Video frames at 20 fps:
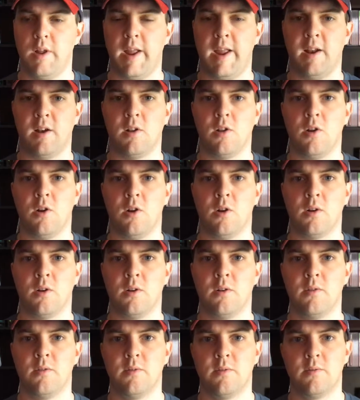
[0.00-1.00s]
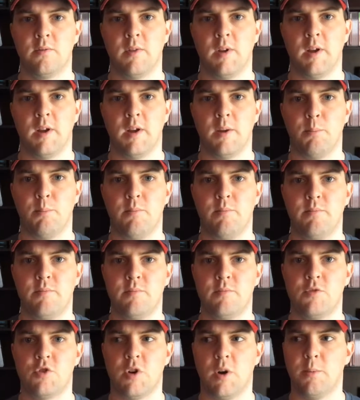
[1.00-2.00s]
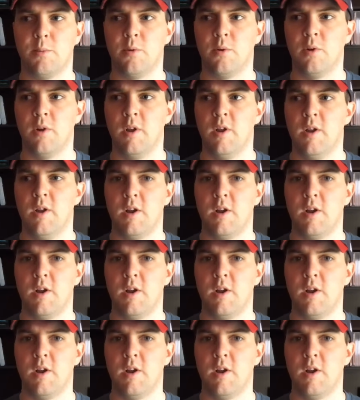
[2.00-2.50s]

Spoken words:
analog trouble.